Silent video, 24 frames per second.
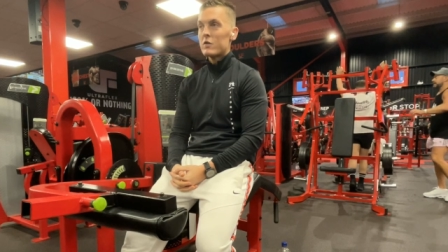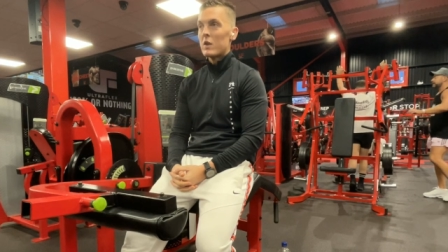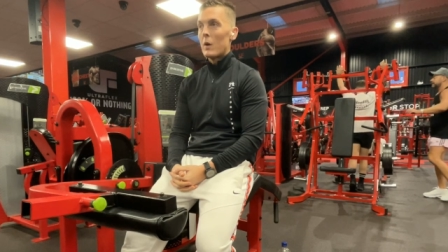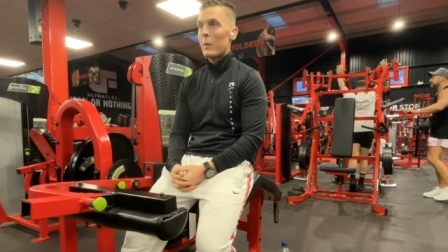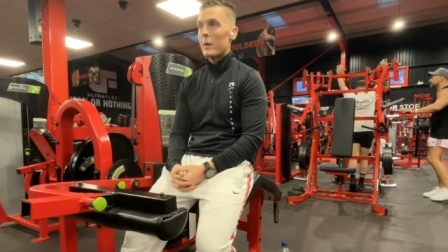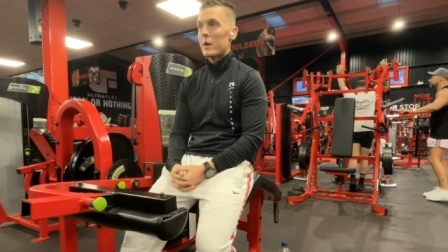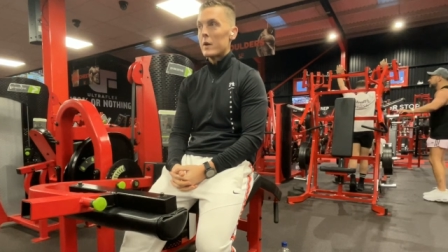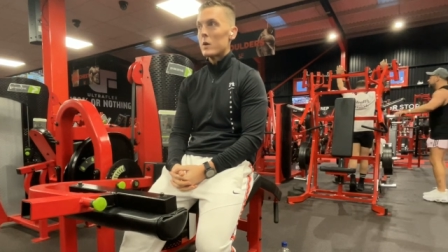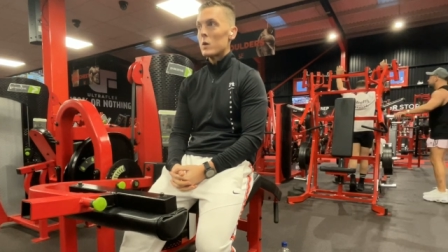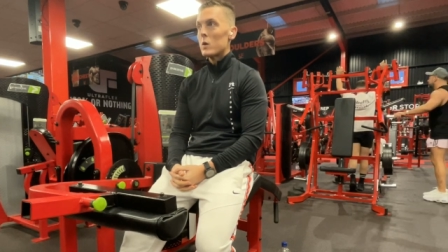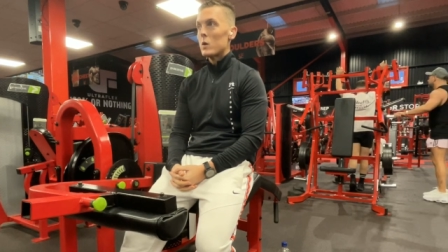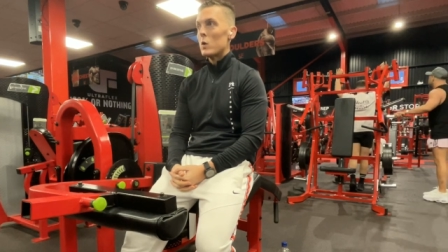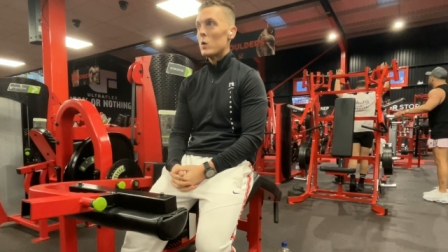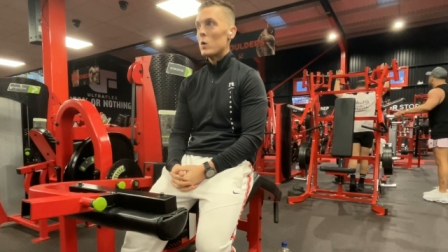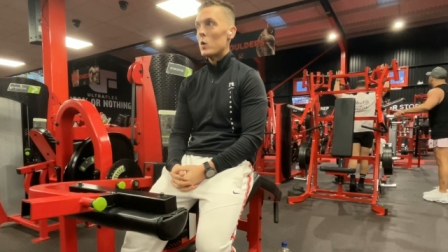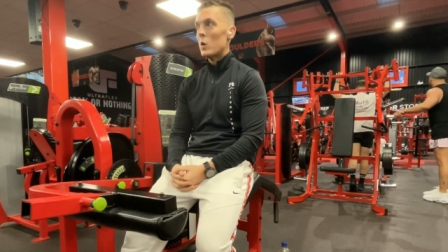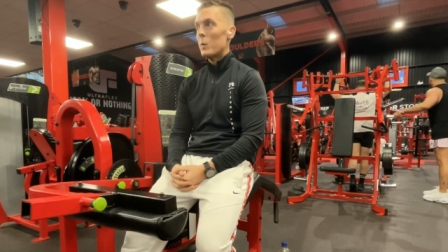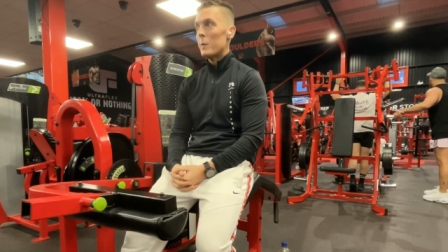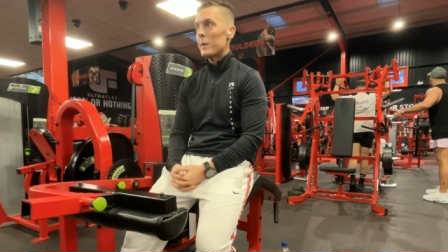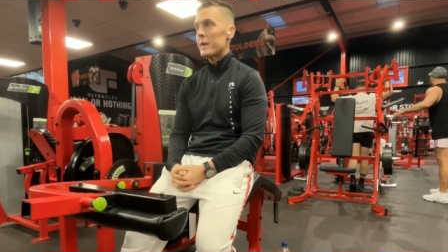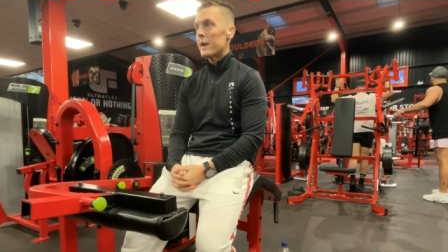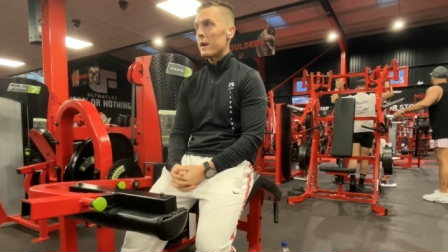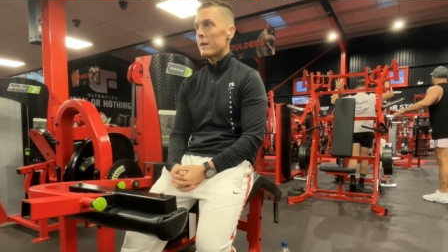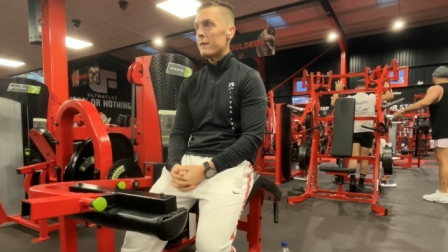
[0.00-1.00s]
So I want to go
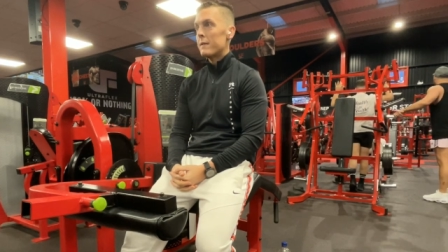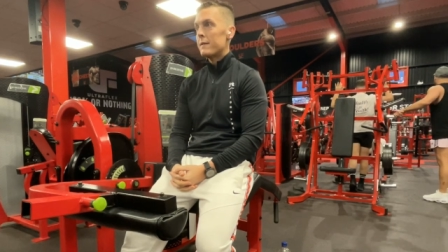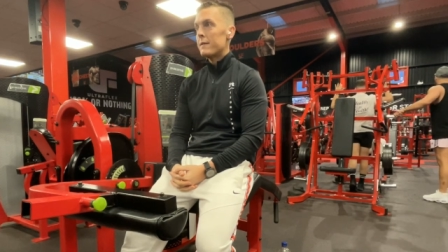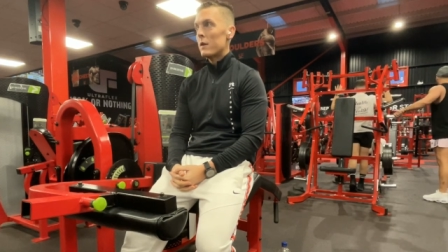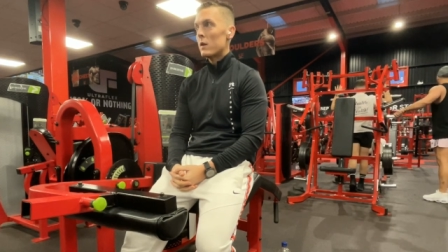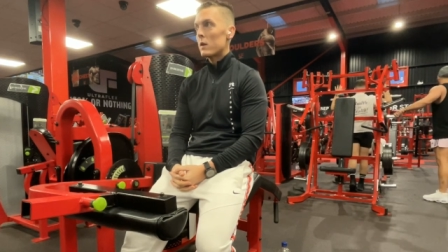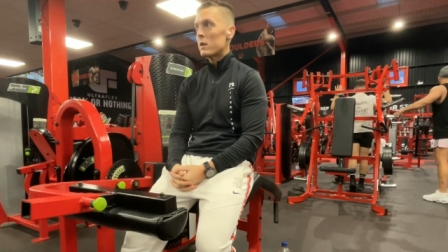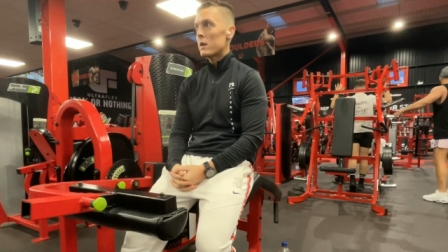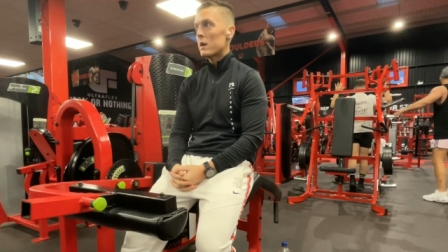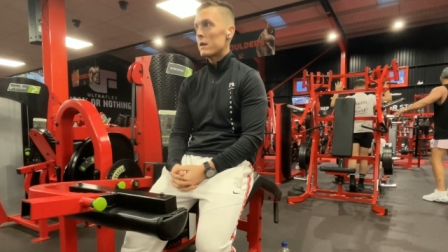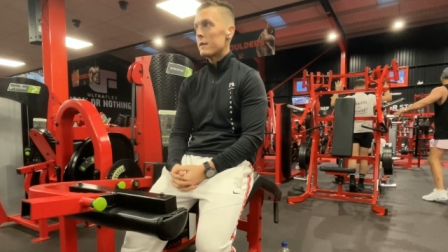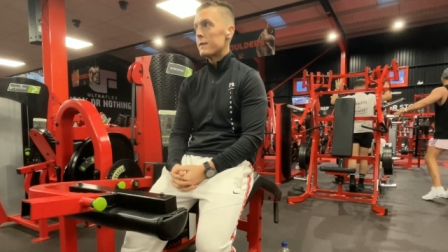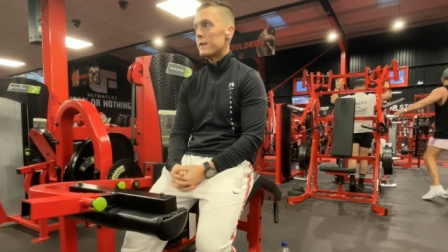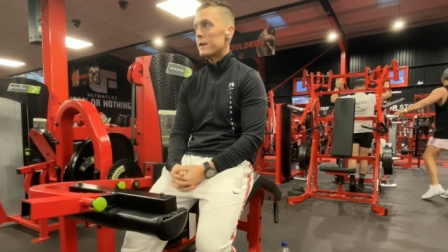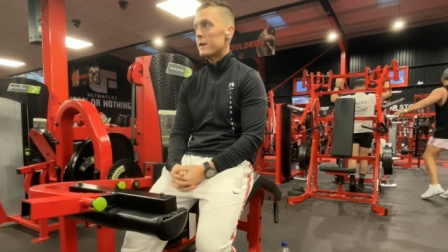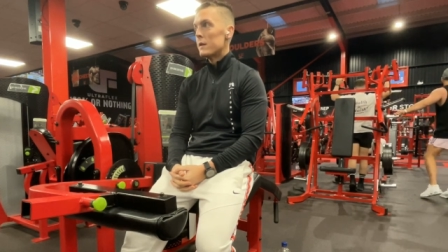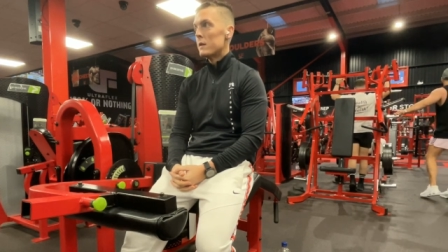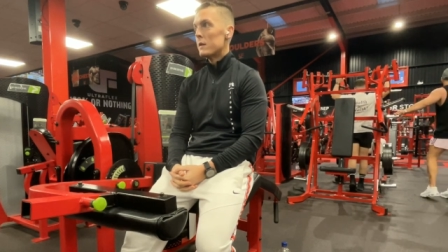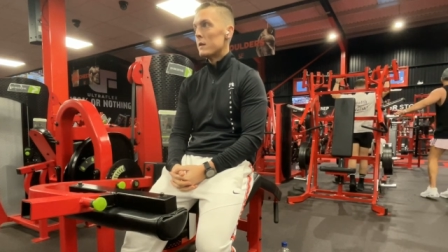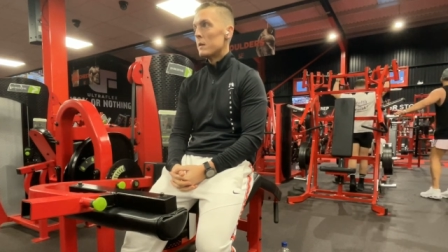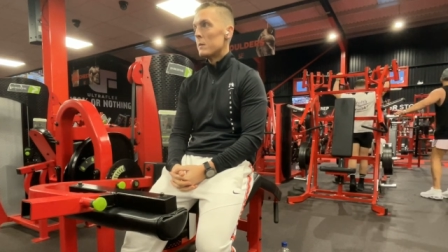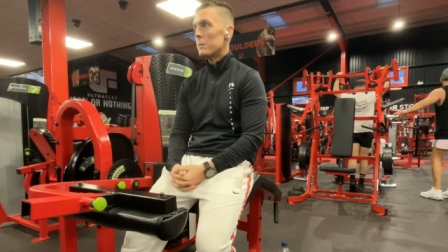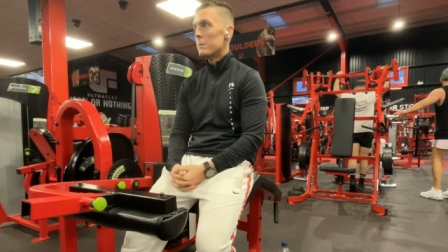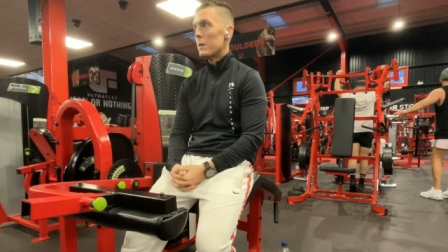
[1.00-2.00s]
home with how fucked I
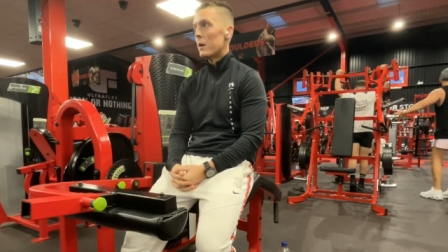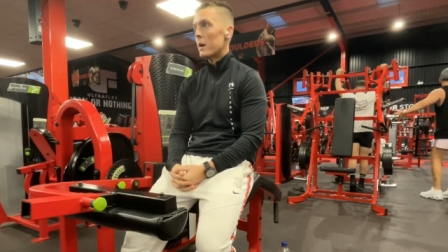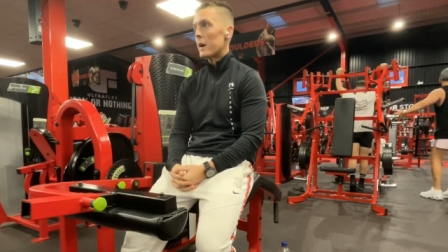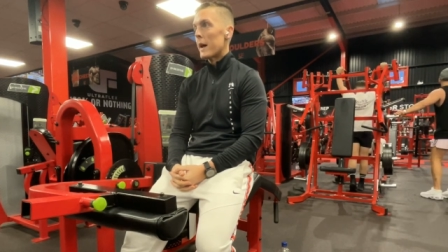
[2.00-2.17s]
feel.